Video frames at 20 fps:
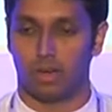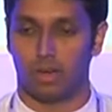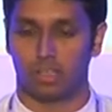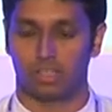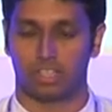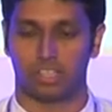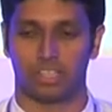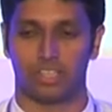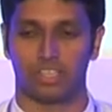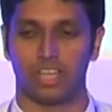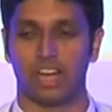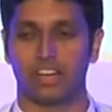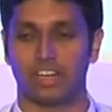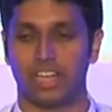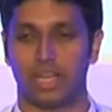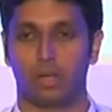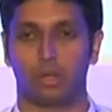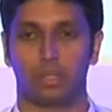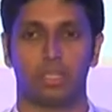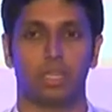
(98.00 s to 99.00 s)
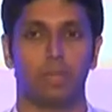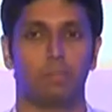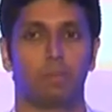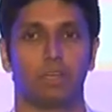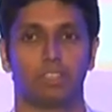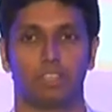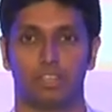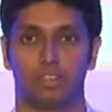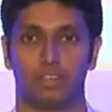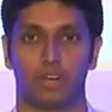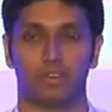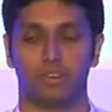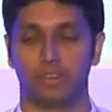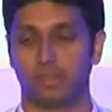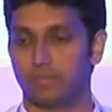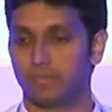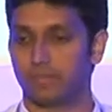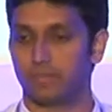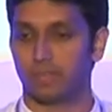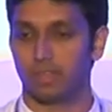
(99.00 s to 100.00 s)
This is our take on the puzzle
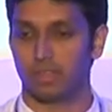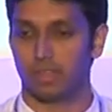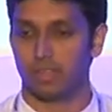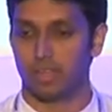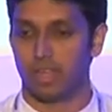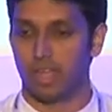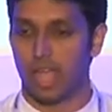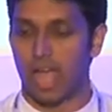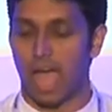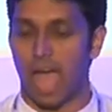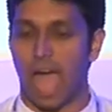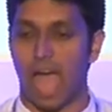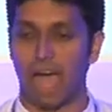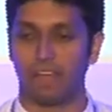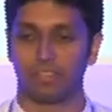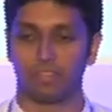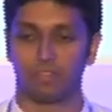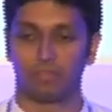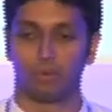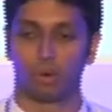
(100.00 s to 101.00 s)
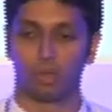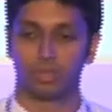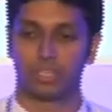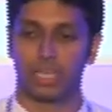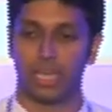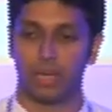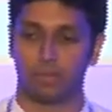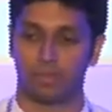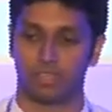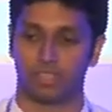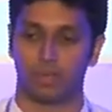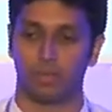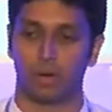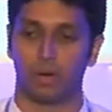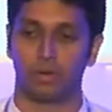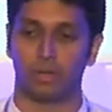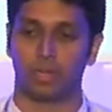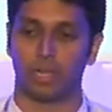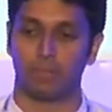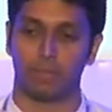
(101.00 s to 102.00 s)
genre. And the 4th game which is
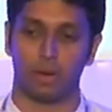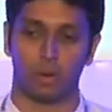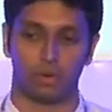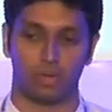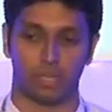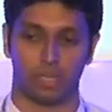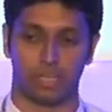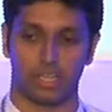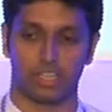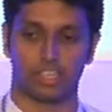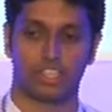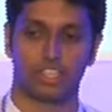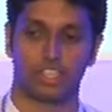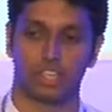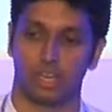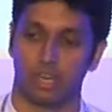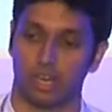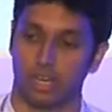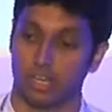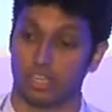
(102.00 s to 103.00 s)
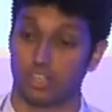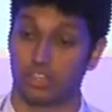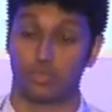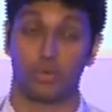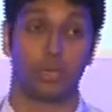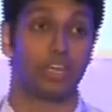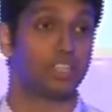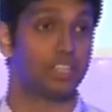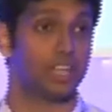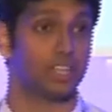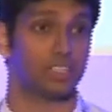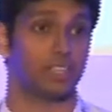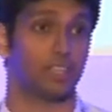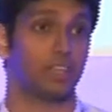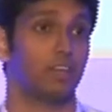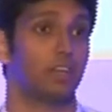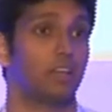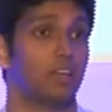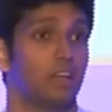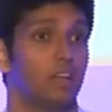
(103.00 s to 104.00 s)
about to come out is Street
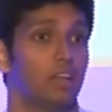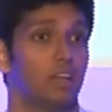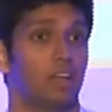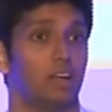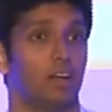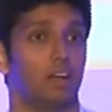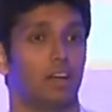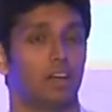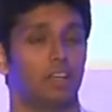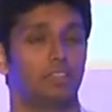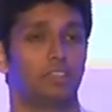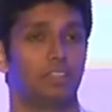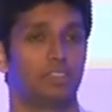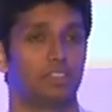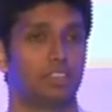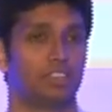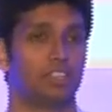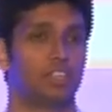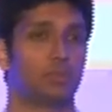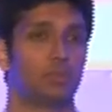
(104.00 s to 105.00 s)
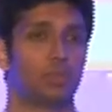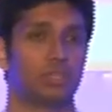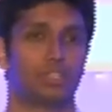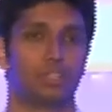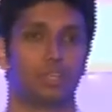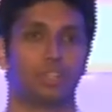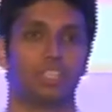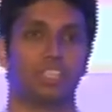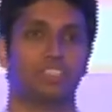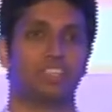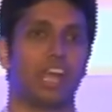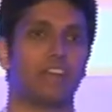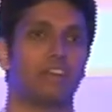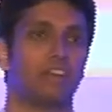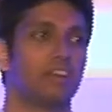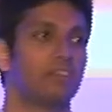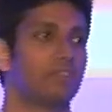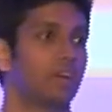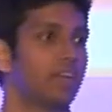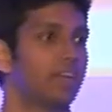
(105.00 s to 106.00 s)
Chaser. This is a twist on the
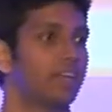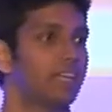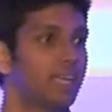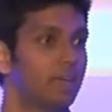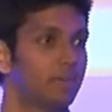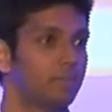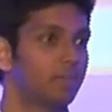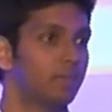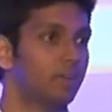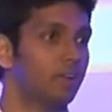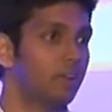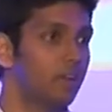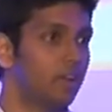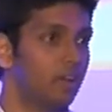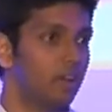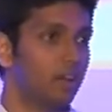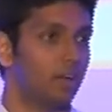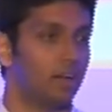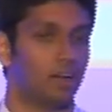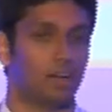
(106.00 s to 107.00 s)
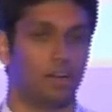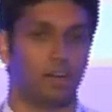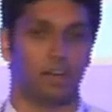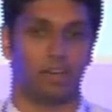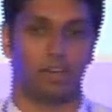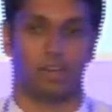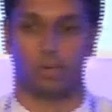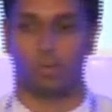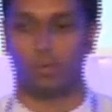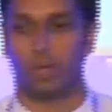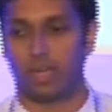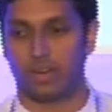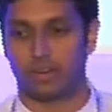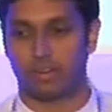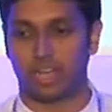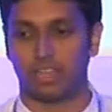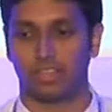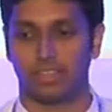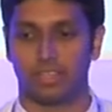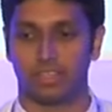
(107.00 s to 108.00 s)
standard runner game where
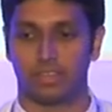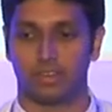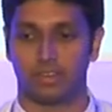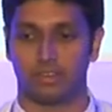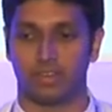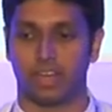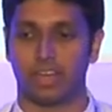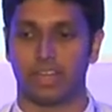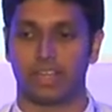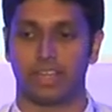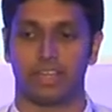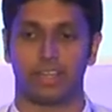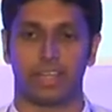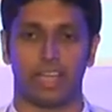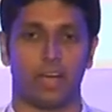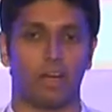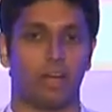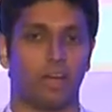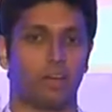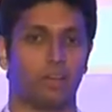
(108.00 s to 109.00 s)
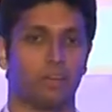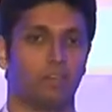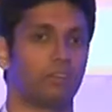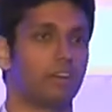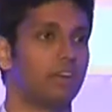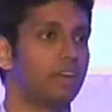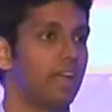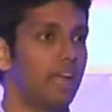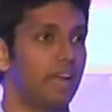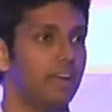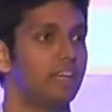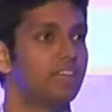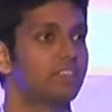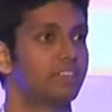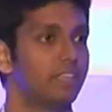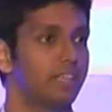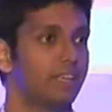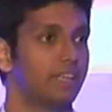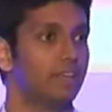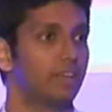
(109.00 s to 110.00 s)
rather than running
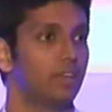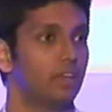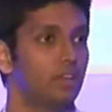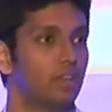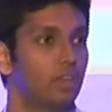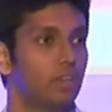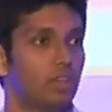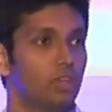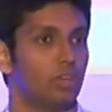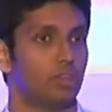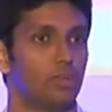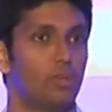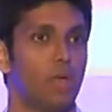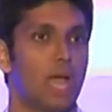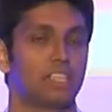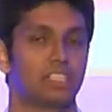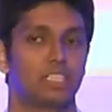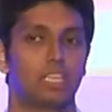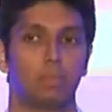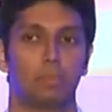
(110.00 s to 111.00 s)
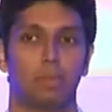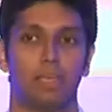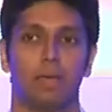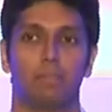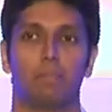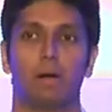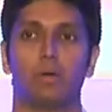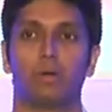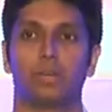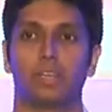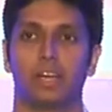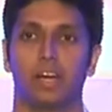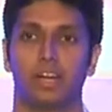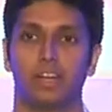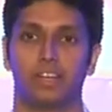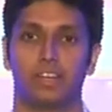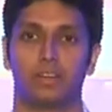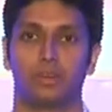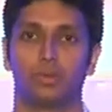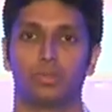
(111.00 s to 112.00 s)
endlessly, you actually play a bounty
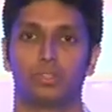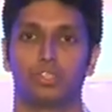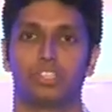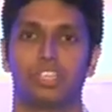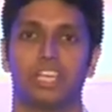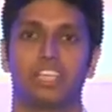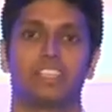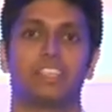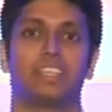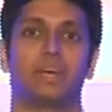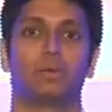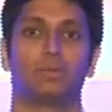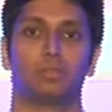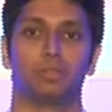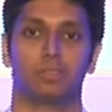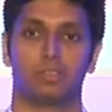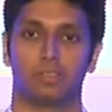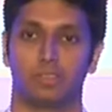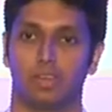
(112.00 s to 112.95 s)
hunter who's chasing down